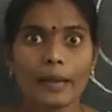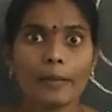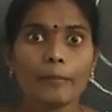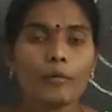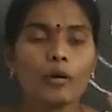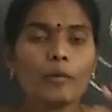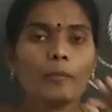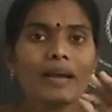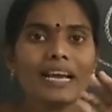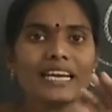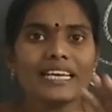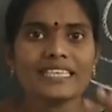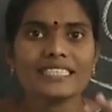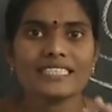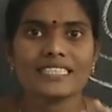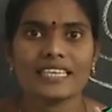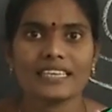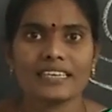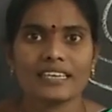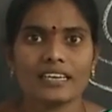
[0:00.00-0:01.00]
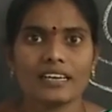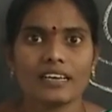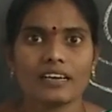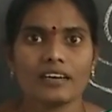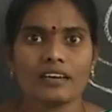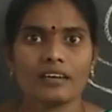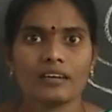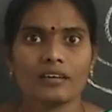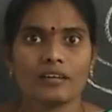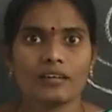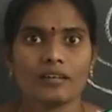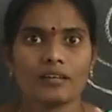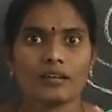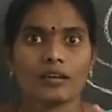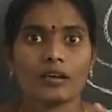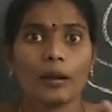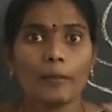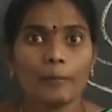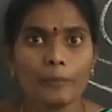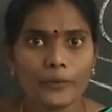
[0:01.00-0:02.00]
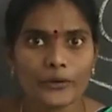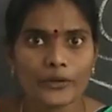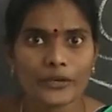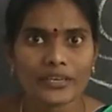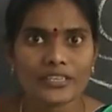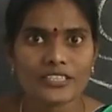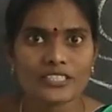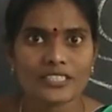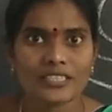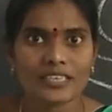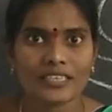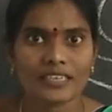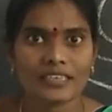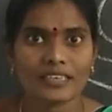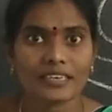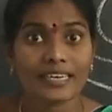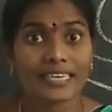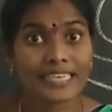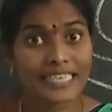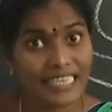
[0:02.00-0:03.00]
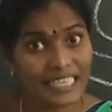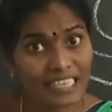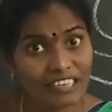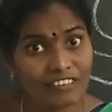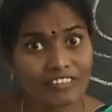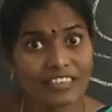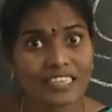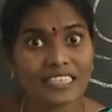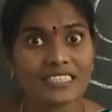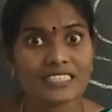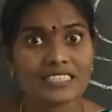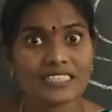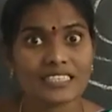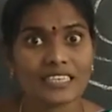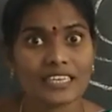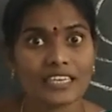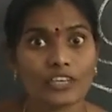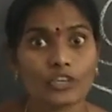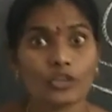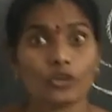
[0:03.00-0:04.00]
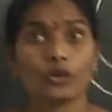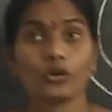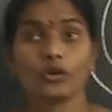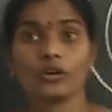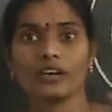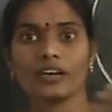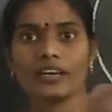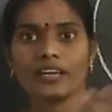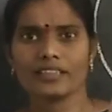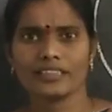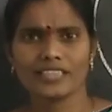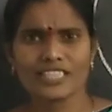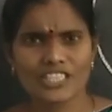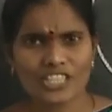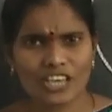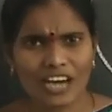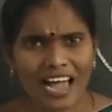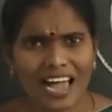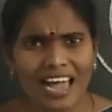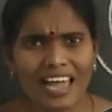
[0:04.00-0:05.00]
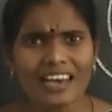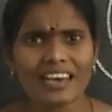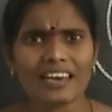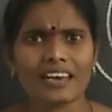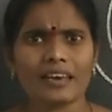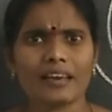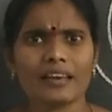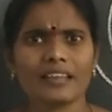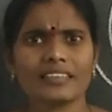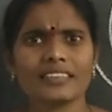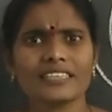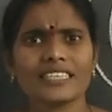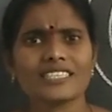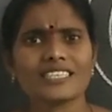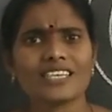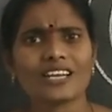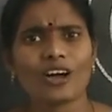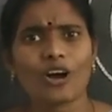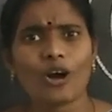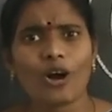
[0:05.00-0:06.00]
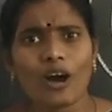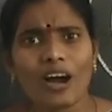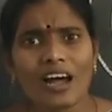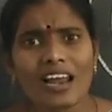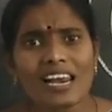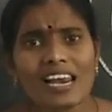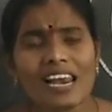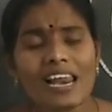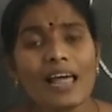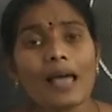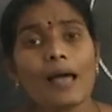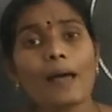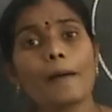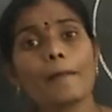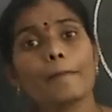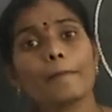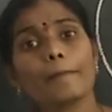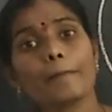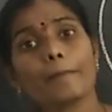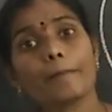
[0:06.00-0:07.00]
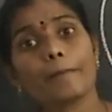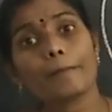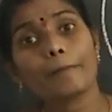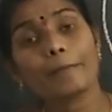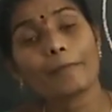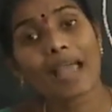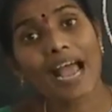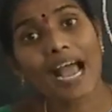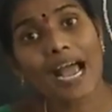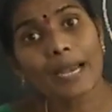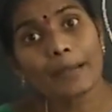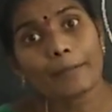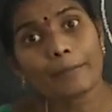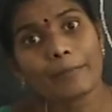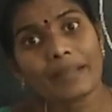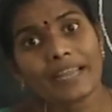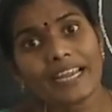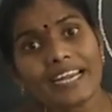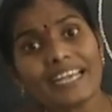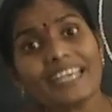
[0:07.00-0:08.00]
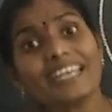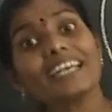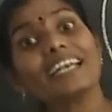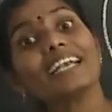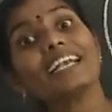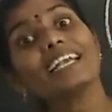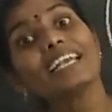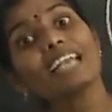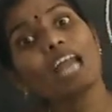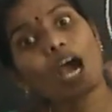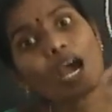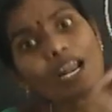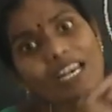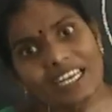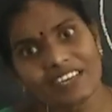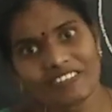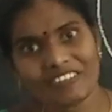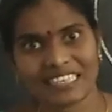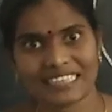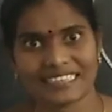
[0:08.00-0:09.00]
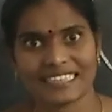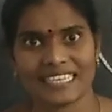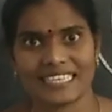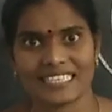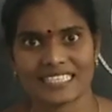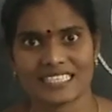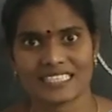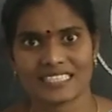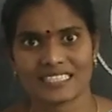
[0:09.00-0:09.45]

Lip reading: Mobile is there, Nana. Computer is there. TV is there. These are all man-made non-living things.